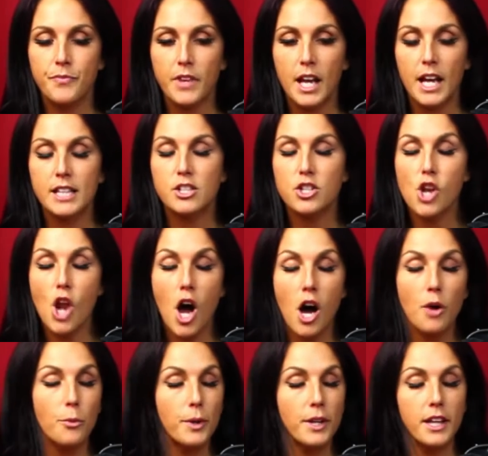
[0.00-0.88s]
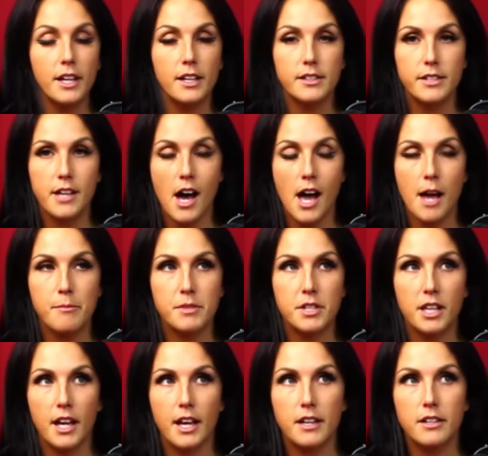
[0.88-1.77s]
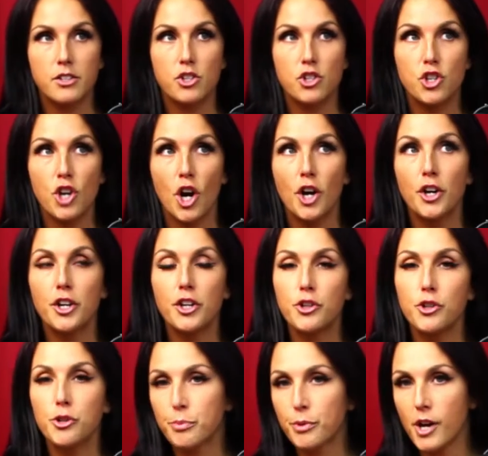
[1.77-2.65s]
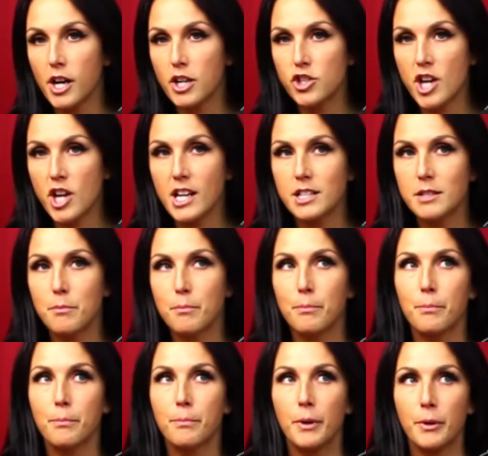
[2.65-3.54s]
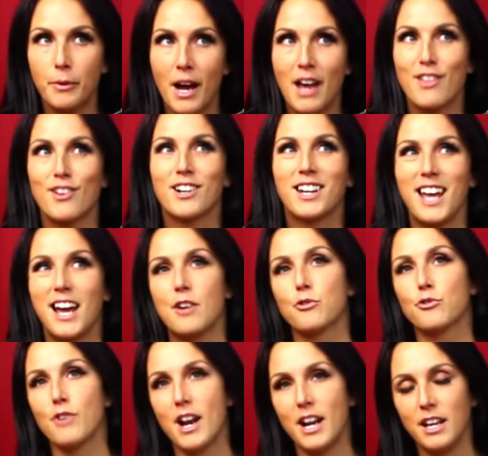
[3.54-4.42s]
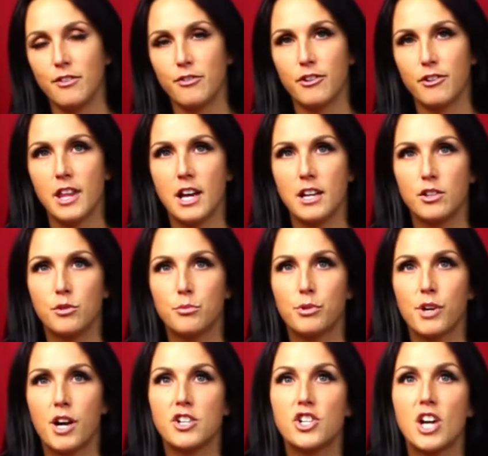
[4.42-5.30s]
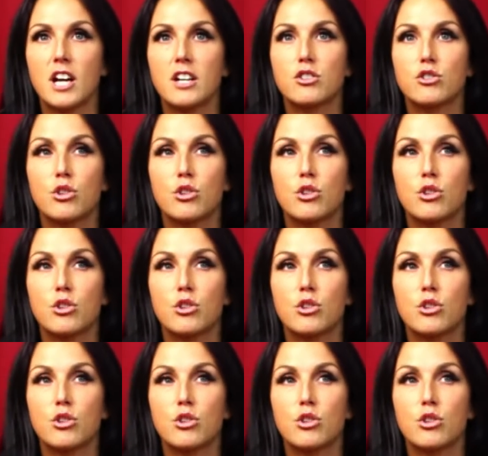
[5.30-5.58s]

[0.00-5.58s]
It's not really a time to like start a new project, but rather get ready for that new project.